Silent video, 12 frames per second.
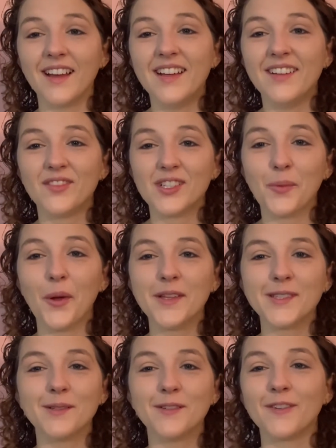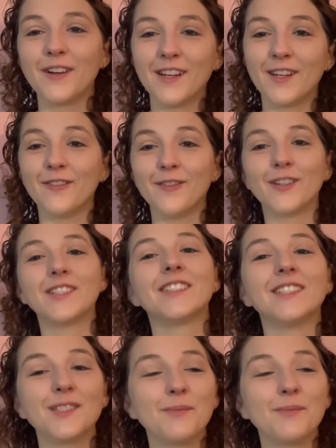responsible for any divorces,